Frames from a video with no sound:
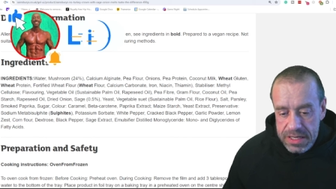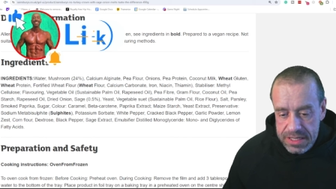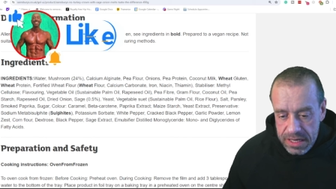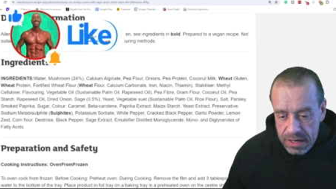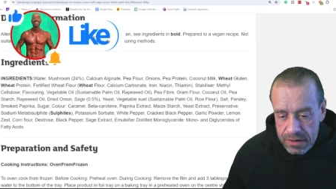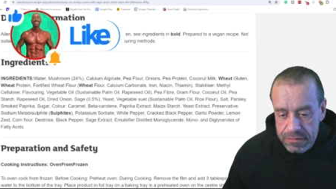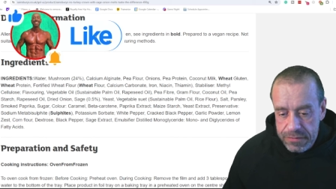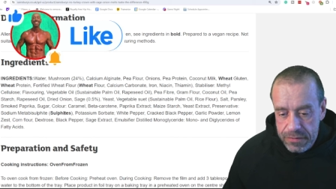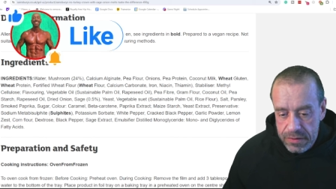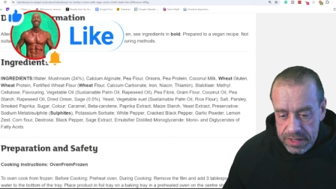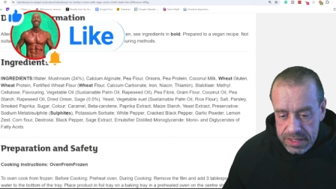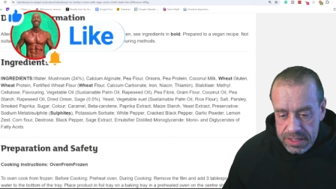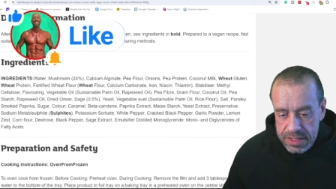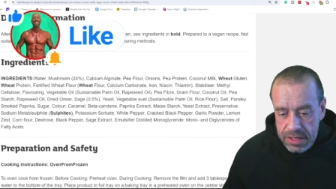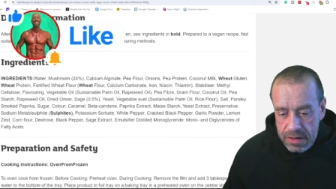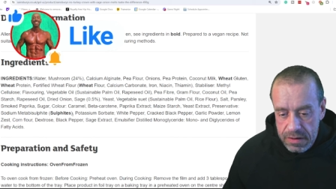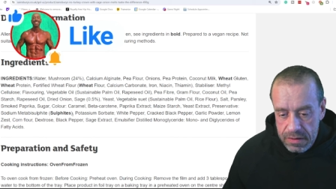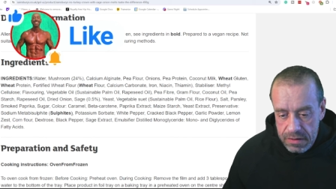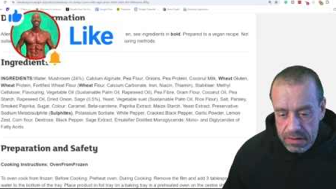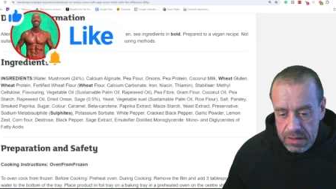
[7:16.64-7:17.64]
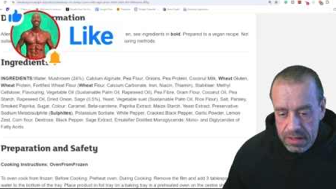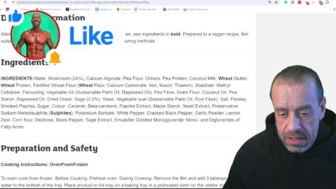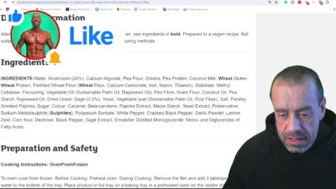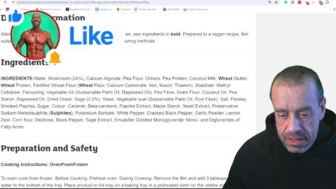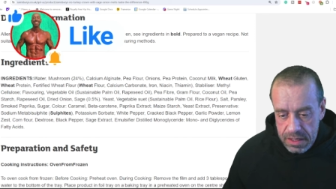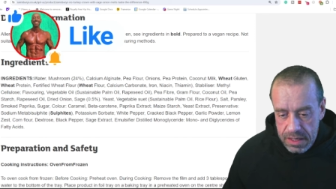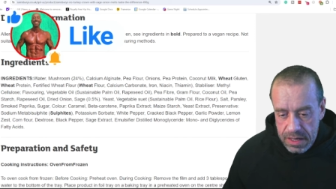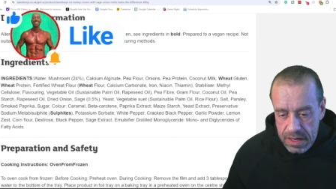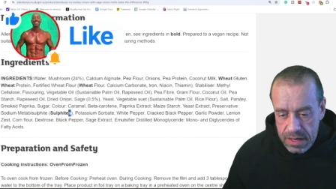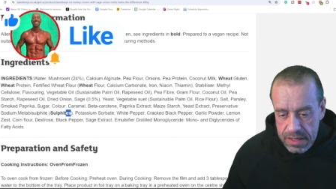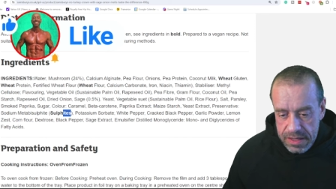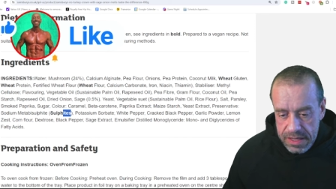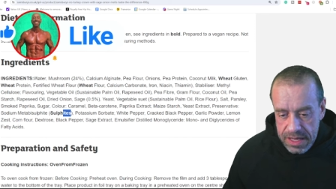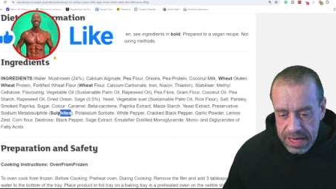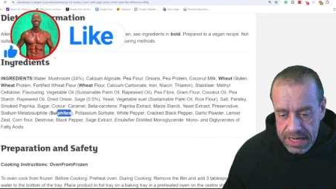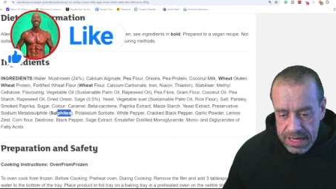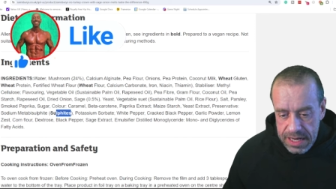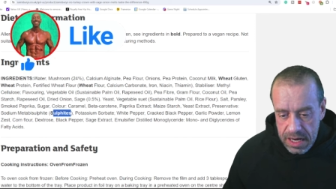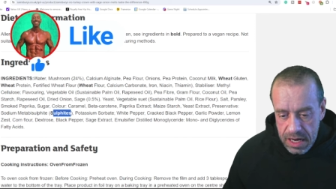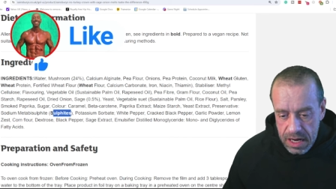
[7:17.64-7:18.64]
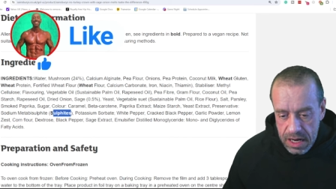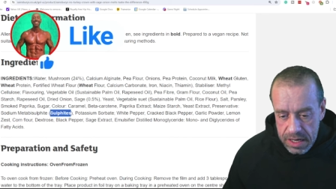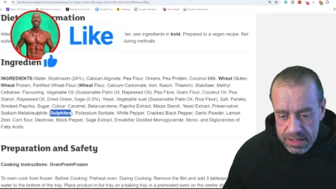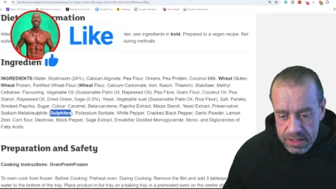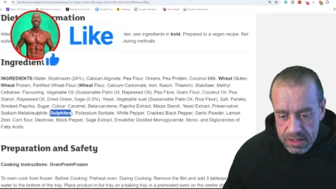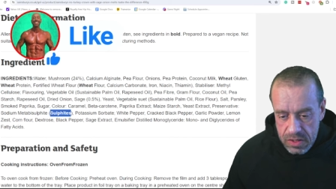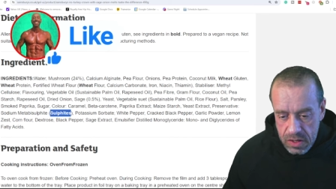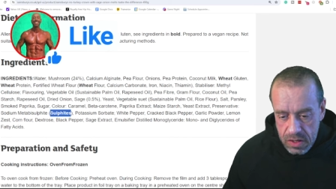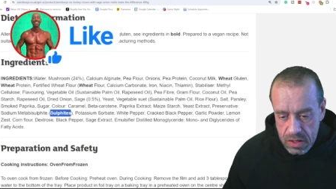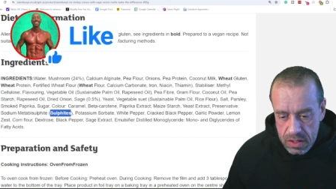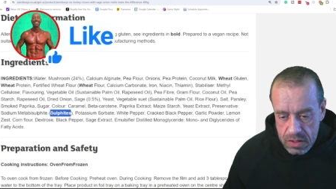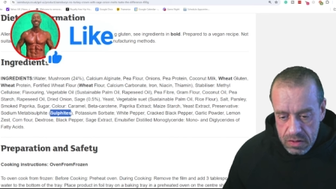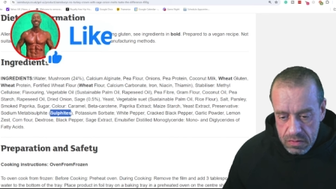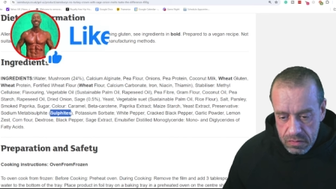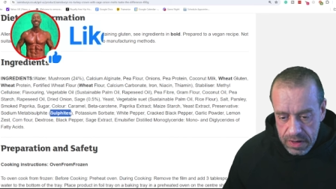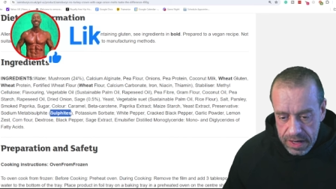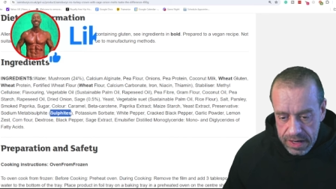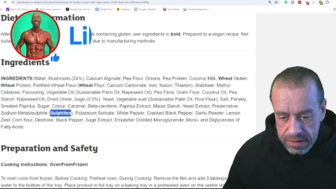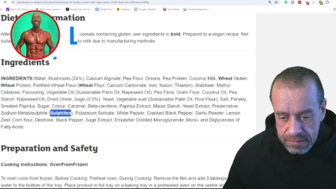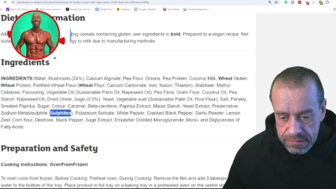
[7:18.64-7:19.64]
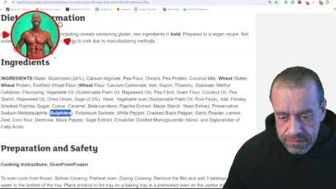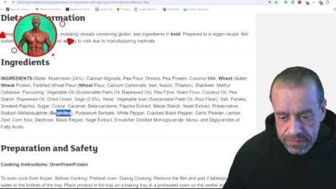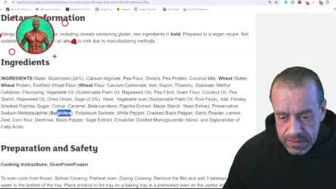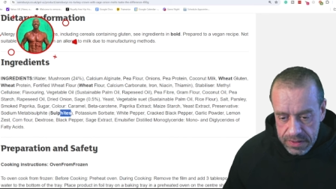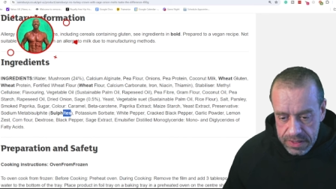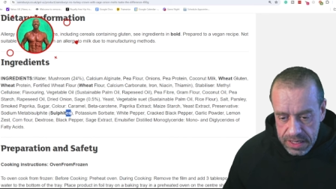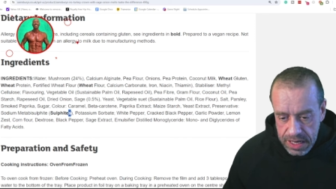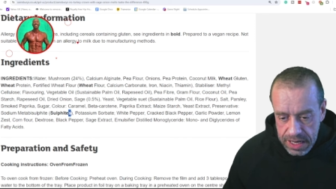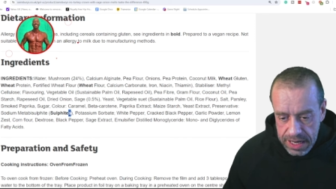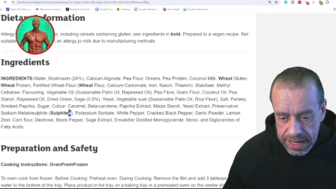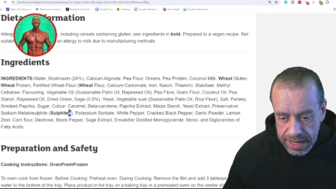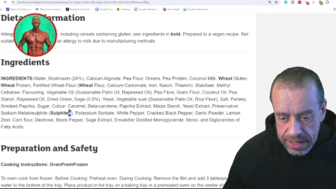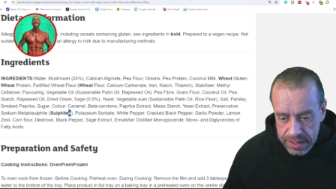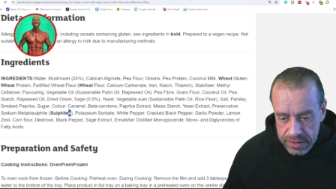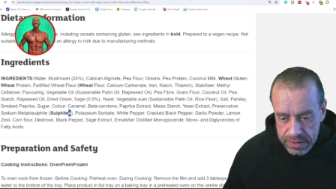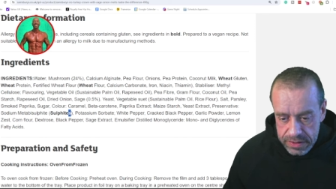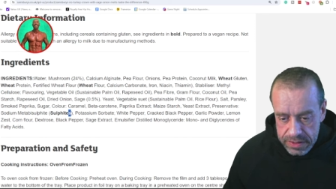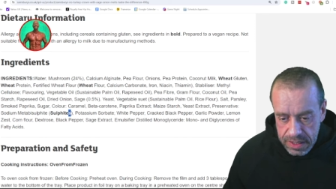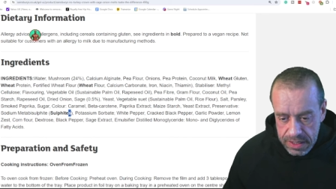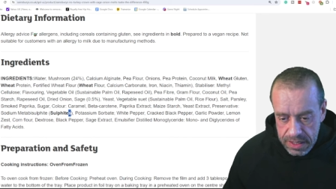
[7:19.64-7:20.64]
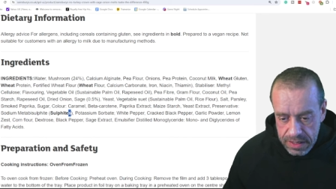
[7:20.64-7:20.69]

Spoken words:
so you know, they are not great for gut health,